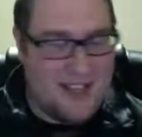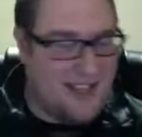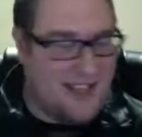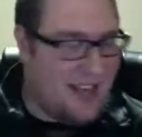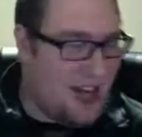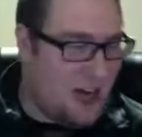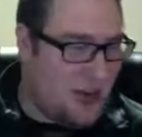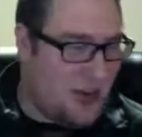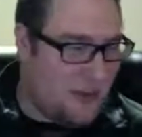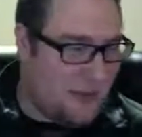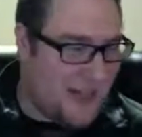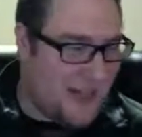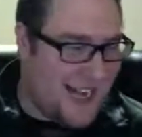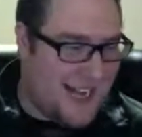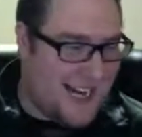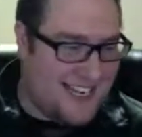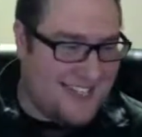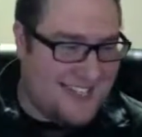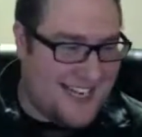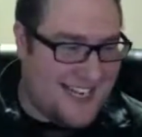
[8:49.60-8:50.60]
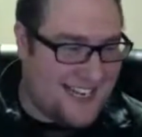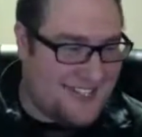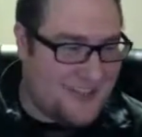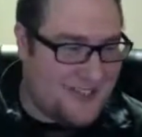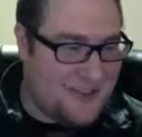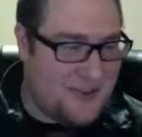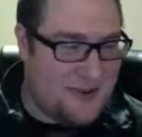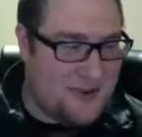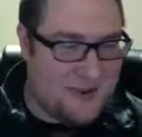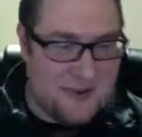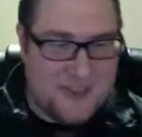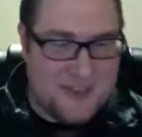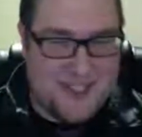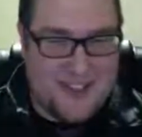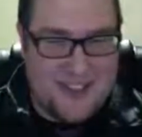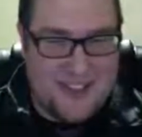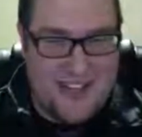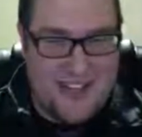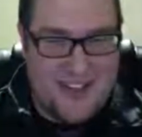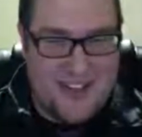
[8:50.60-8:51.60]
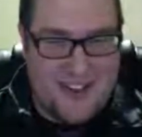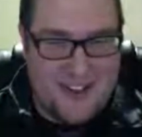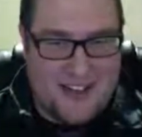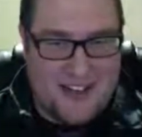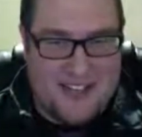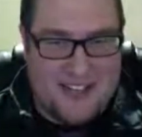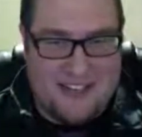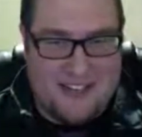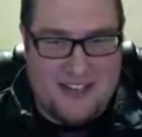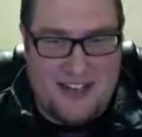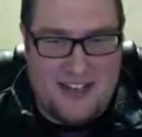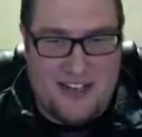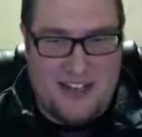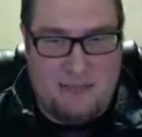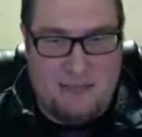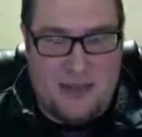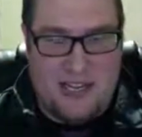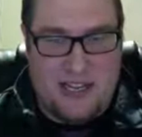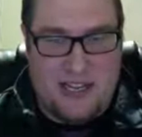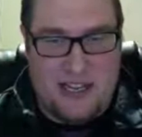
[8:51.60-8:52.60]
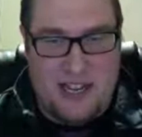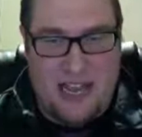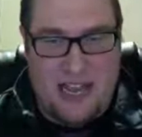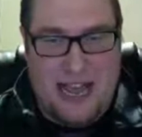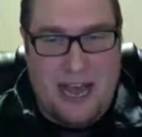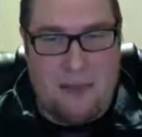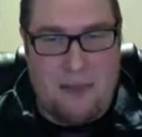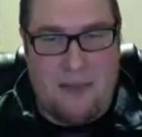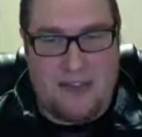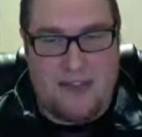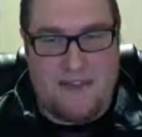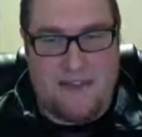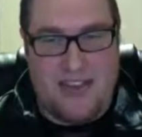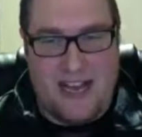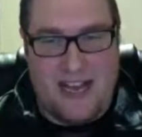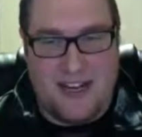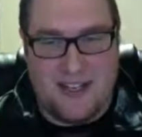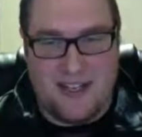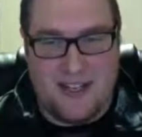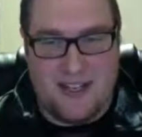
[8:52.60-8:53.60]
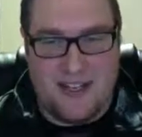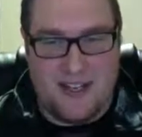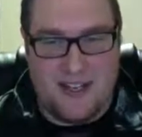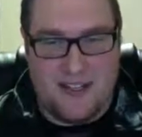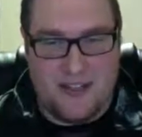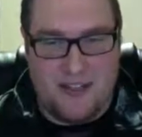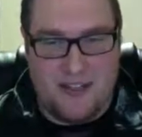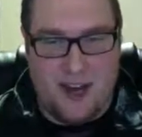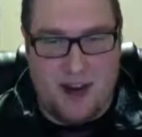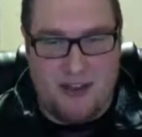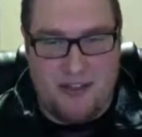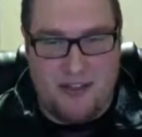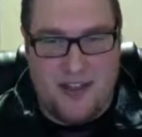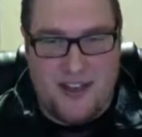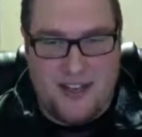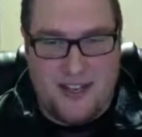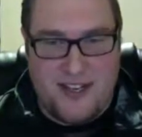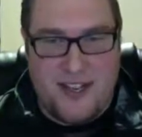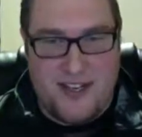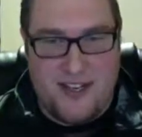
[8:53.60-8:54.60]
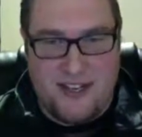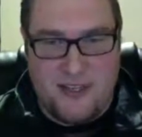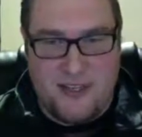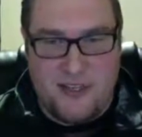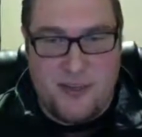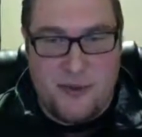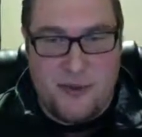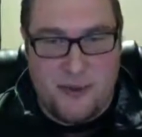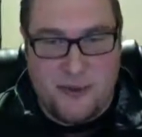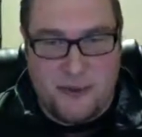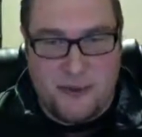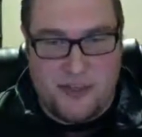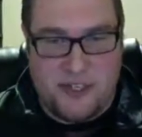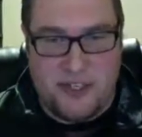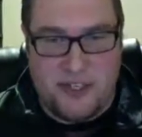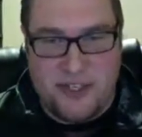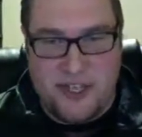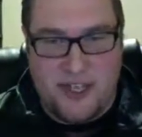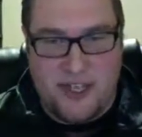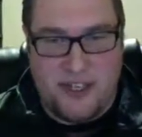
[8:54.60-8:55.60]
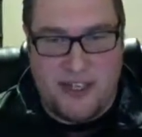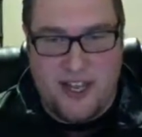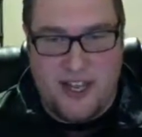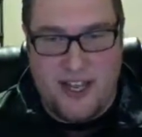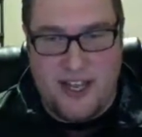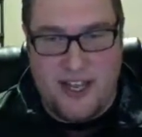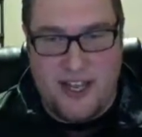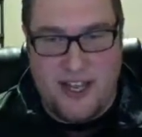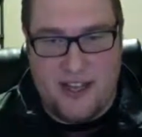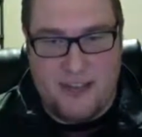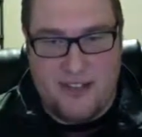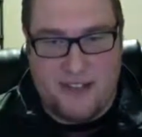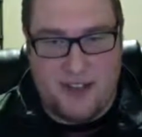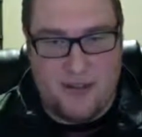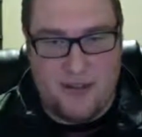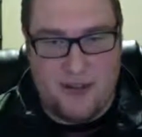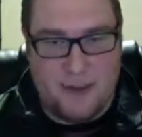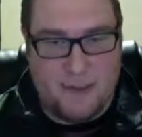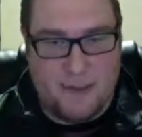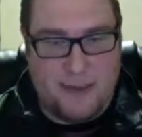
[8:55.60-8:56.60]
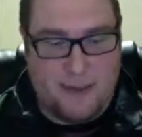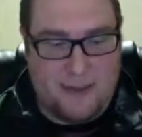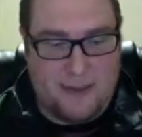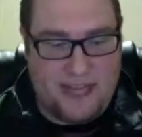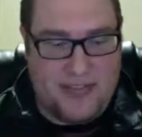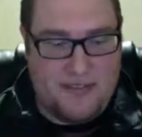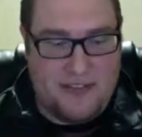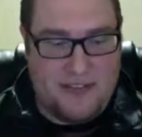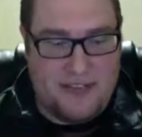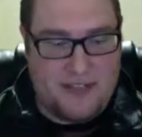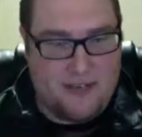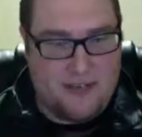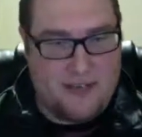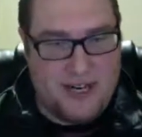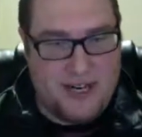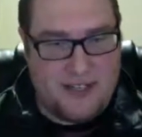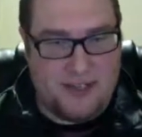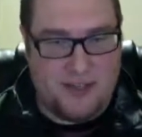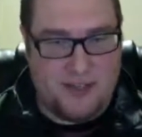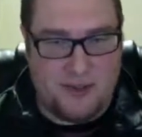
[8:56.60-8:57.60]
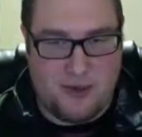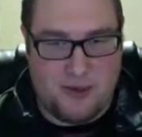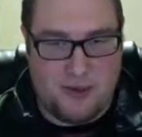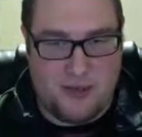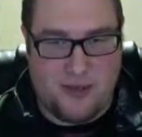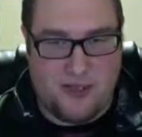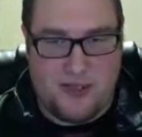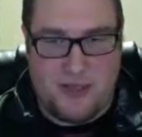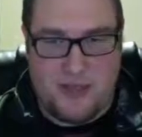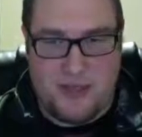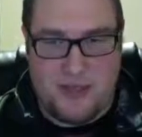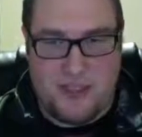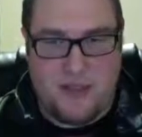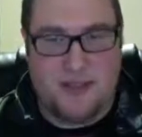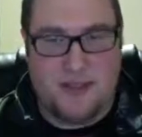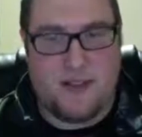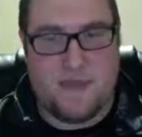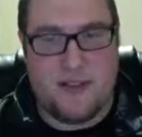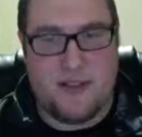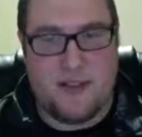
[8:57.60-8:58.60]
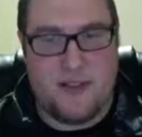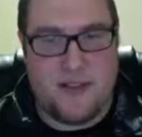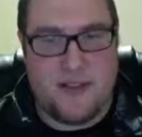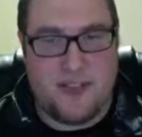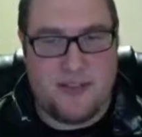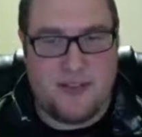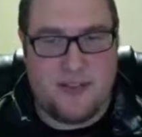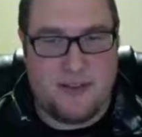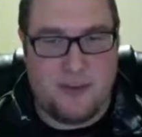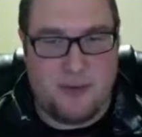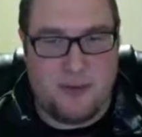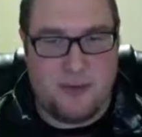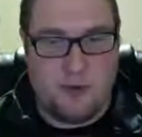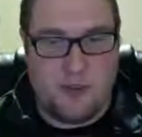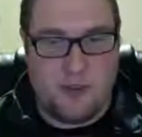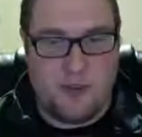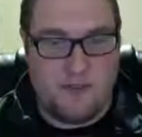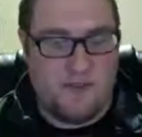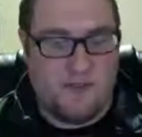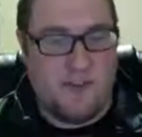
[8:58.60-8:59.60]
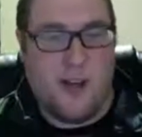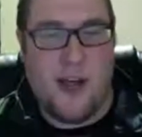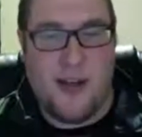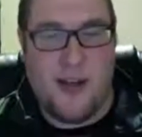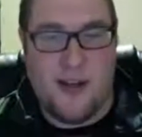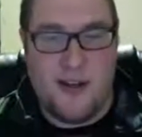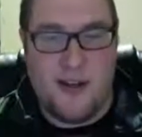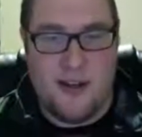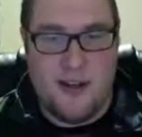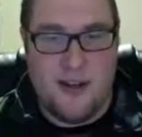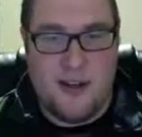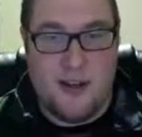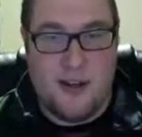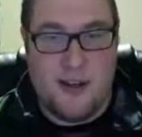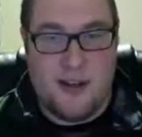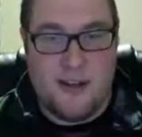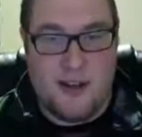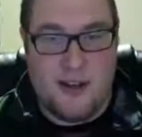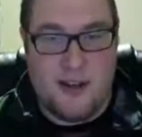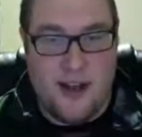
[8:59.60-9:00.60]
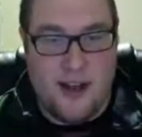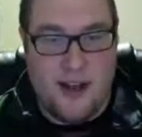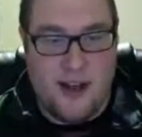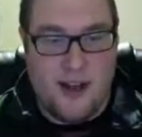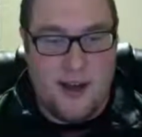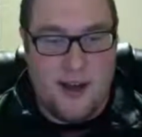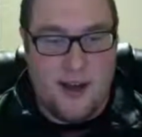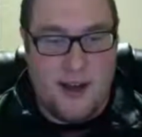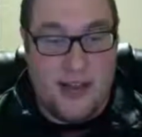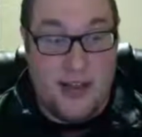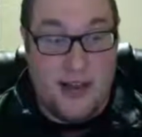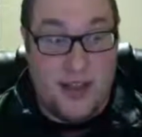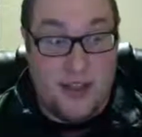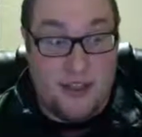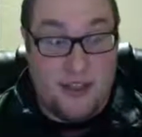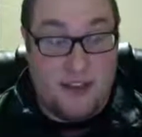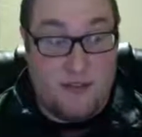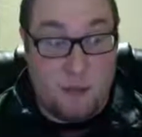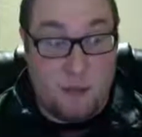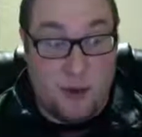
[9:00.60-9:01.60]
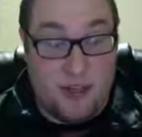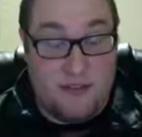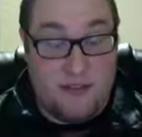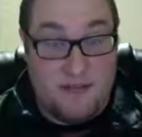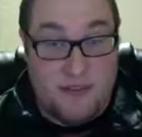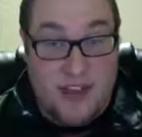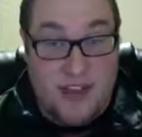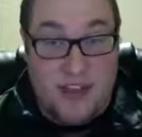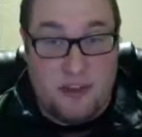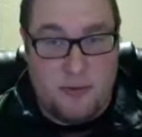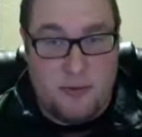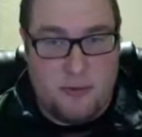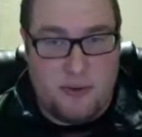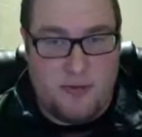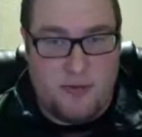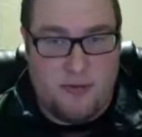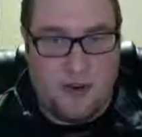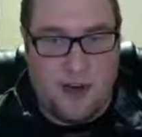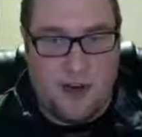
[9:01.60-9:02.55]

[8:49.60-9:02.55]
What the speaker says: all black tattoos and all that stuff, but how much of that is authentic to New Zealand, and so to be able to have that direct source is going to be something that's going to be really fun, and I think really valuable for